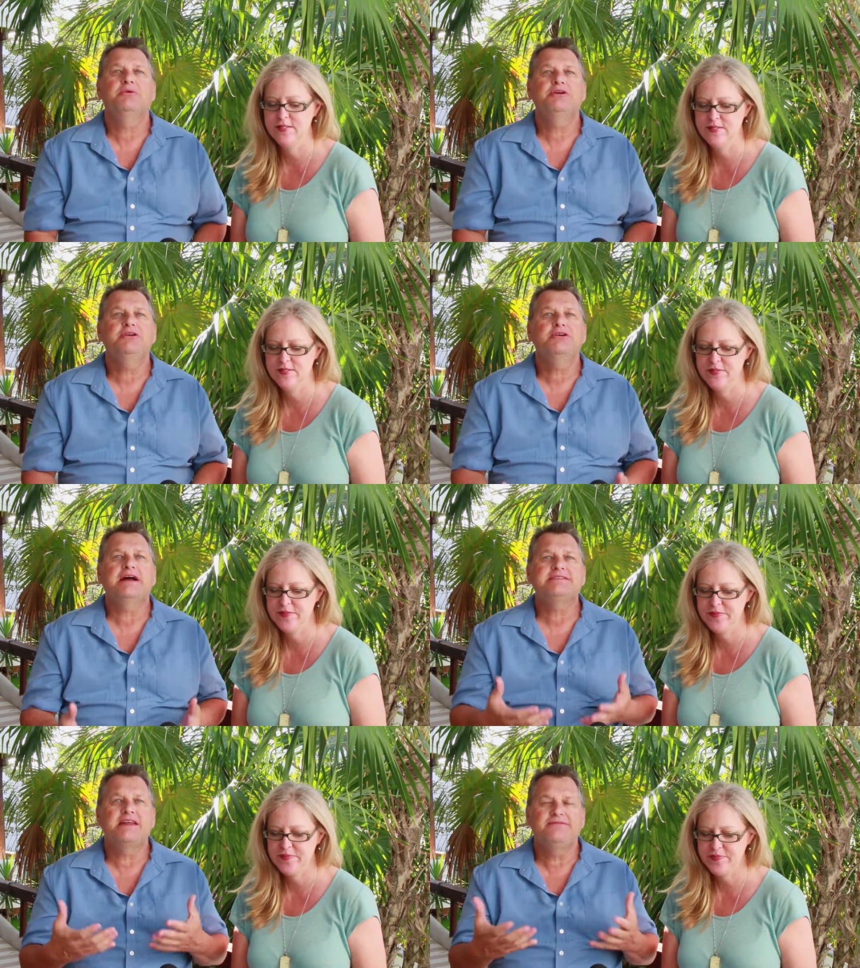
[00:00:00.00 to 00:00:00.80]
Speaker 1: But when you're
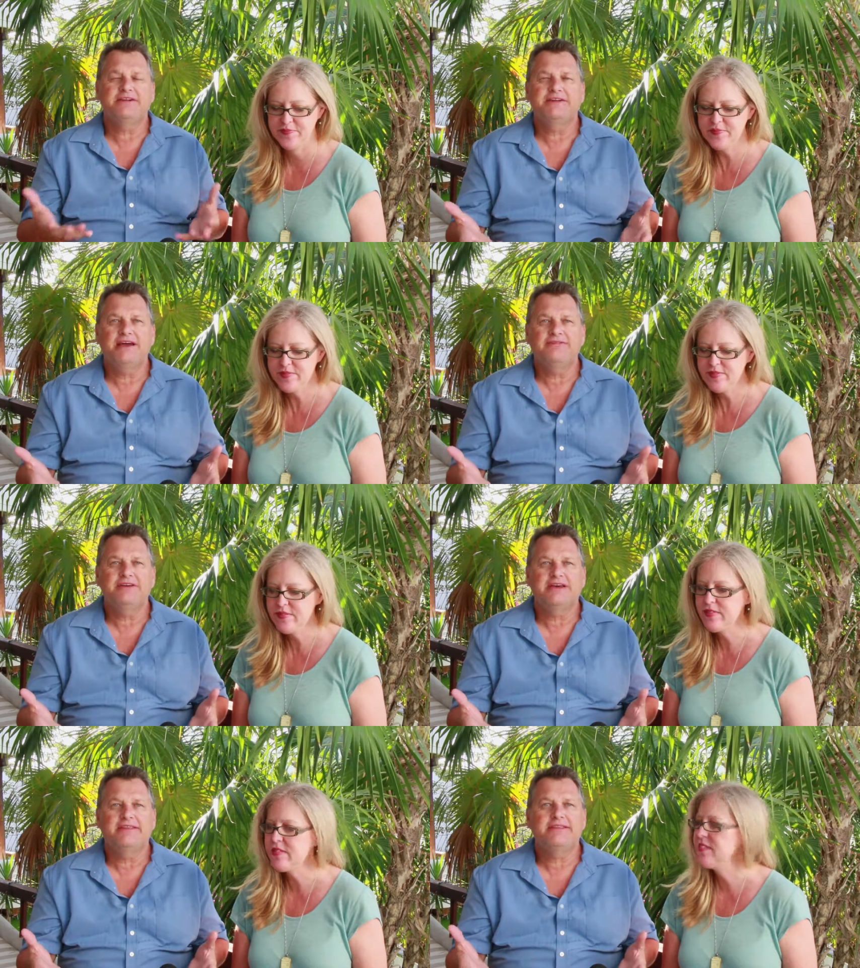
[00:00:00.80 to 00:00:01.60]
outside of
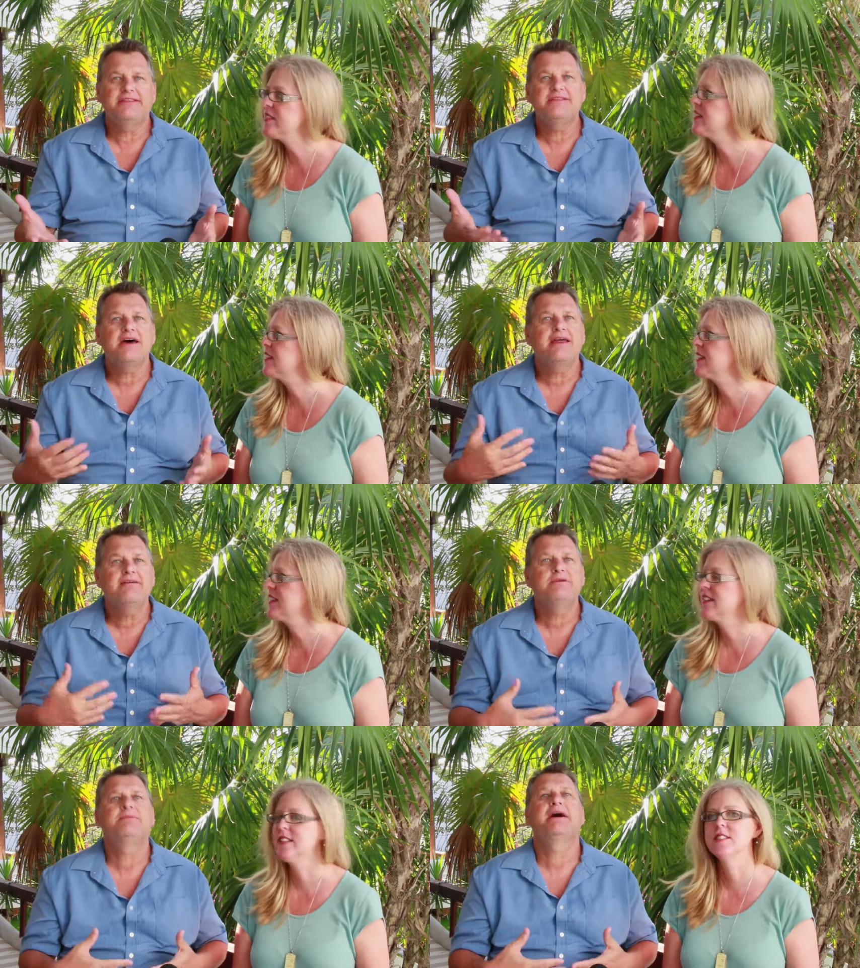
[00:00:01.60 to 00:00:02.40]
Philadelphia, not
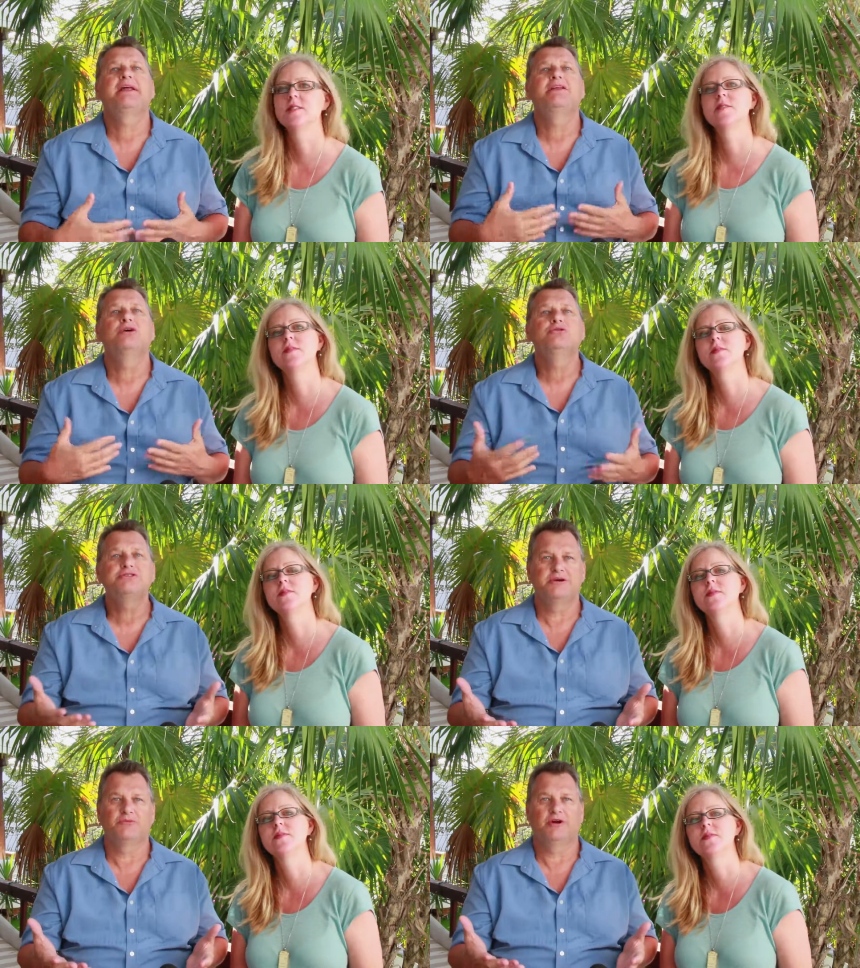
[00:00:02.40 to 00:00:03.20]
everybody knows
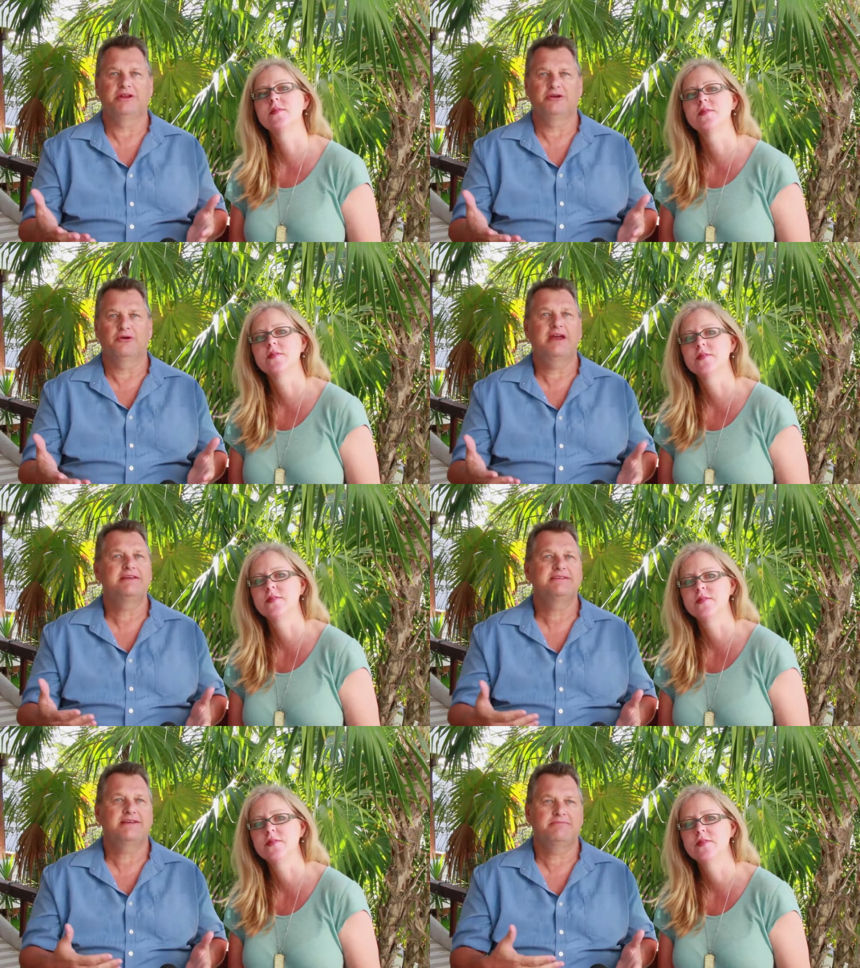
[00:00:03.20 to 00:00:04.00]
someone or
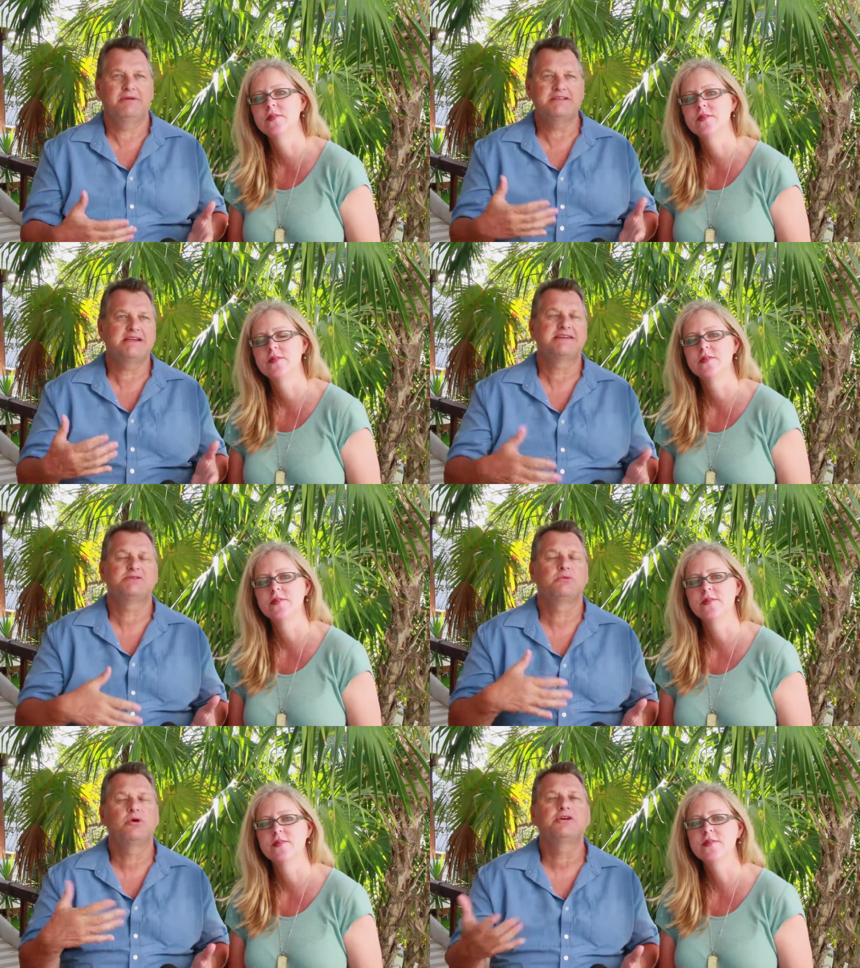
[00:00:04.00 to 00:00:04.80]
has much less
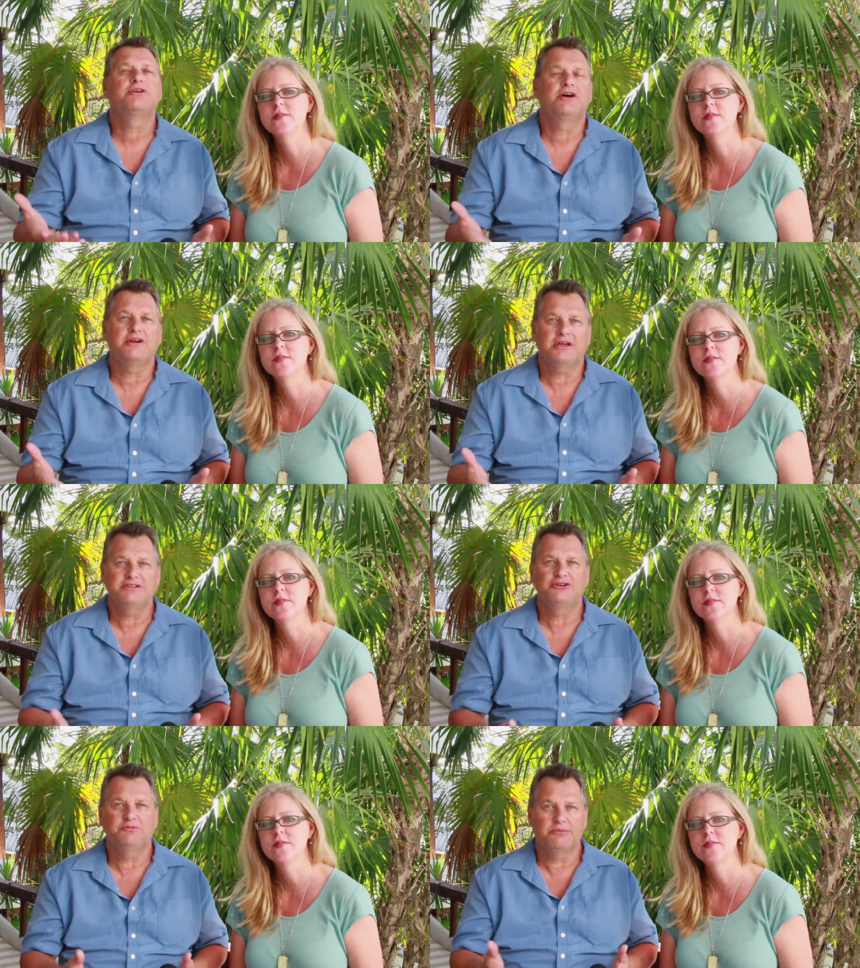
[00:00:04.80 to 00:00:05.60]
has worked on a
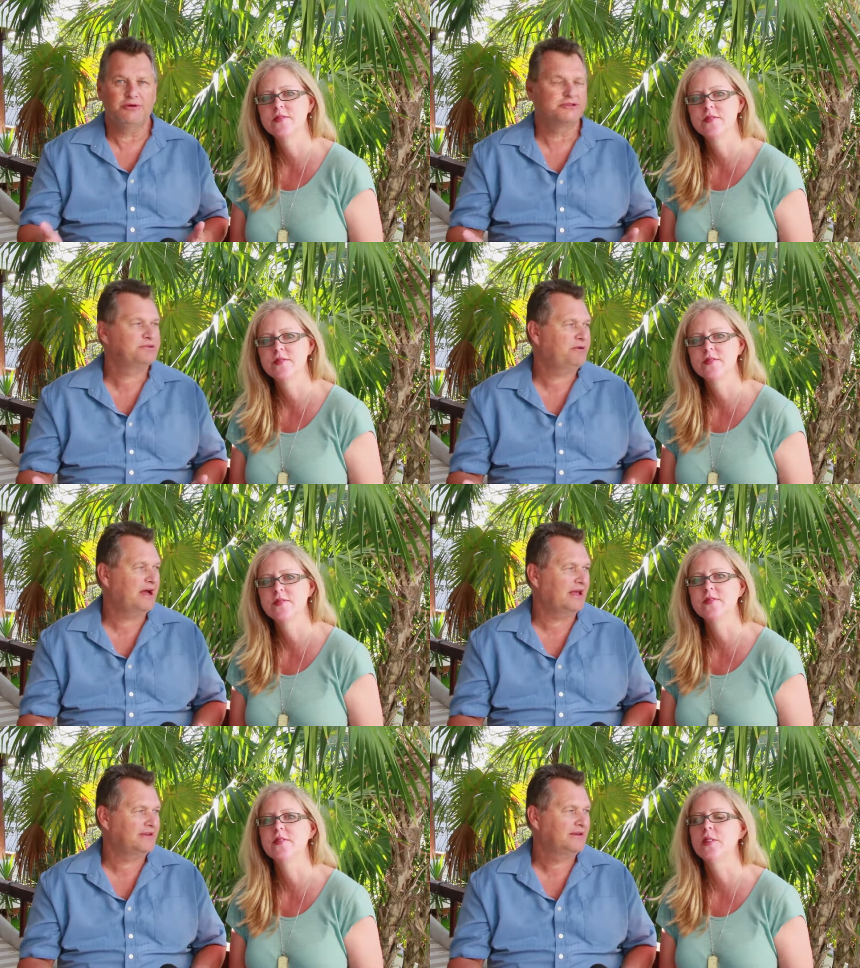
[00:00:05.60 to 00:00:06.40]
Super Bowl
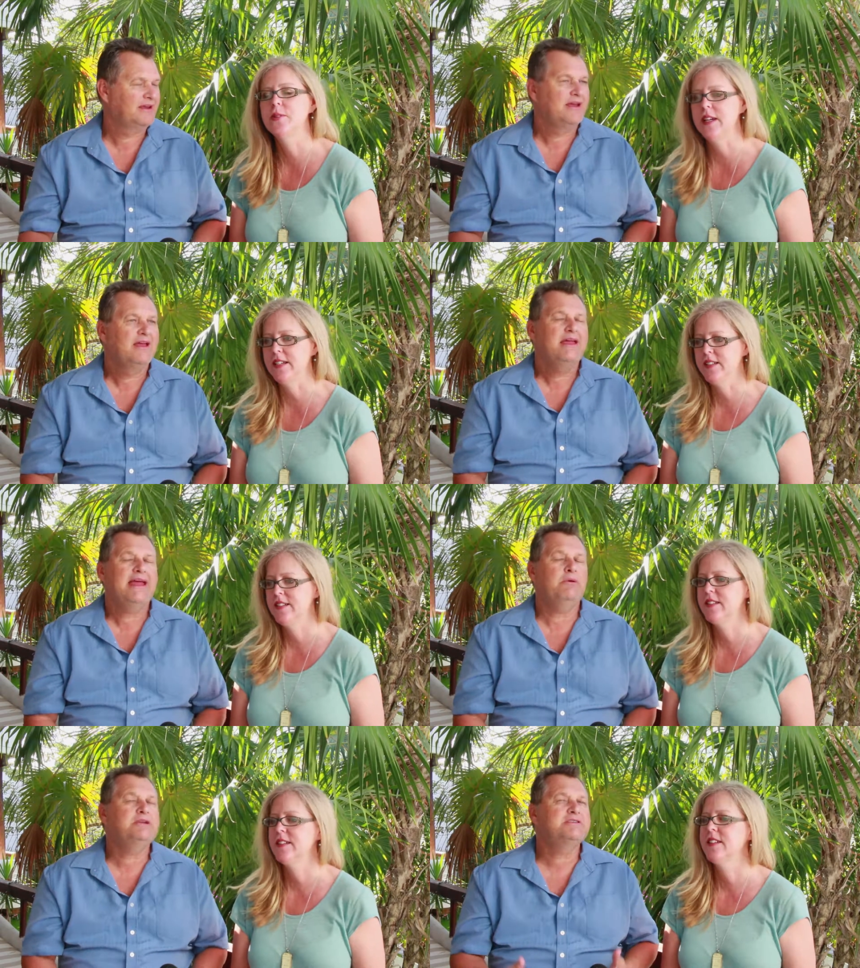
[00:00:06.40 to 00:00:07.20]
spot. Right.
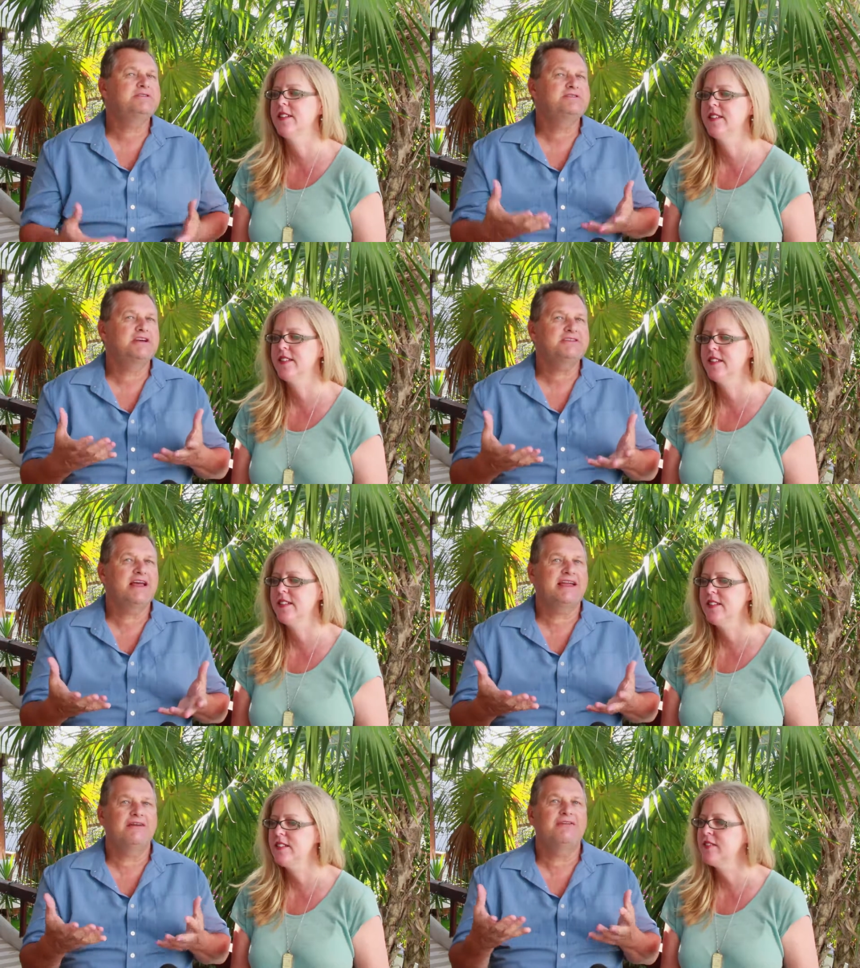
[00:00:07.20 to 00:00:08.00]
Which is just
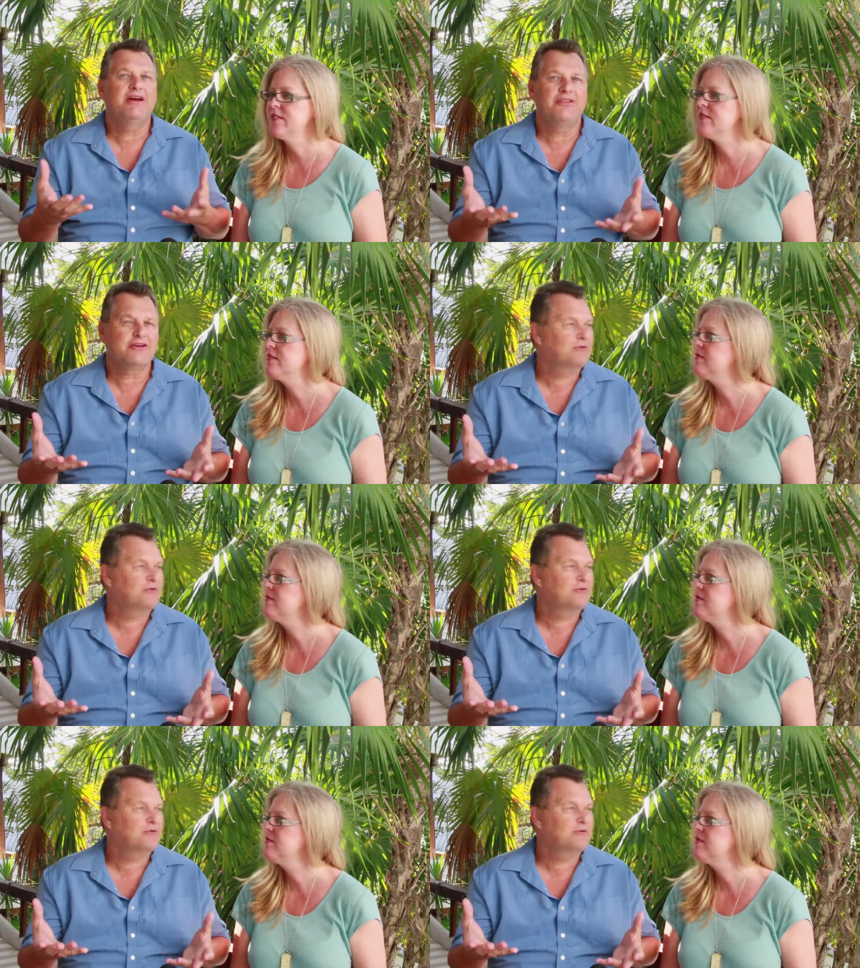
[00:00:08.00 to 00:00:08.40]
like every other